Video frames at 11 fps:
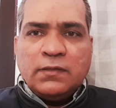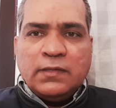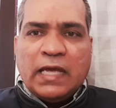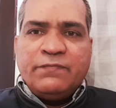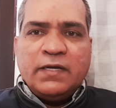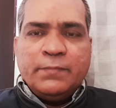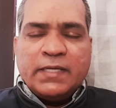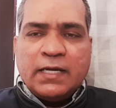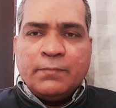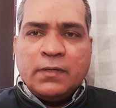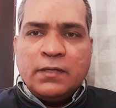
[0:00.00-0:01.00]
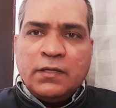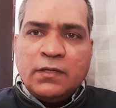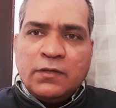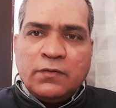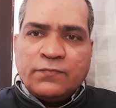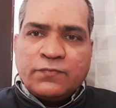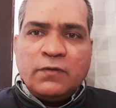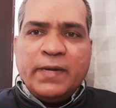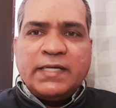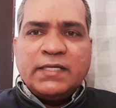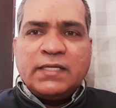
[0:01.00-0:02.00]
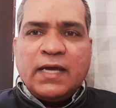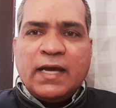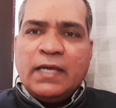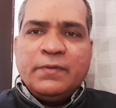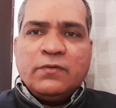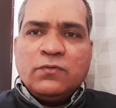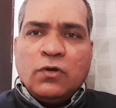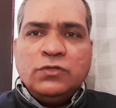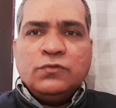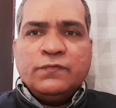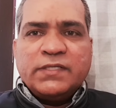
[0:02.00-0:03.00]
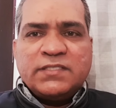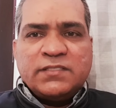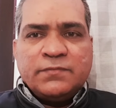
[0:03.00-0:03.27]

life had become from better i gone to worse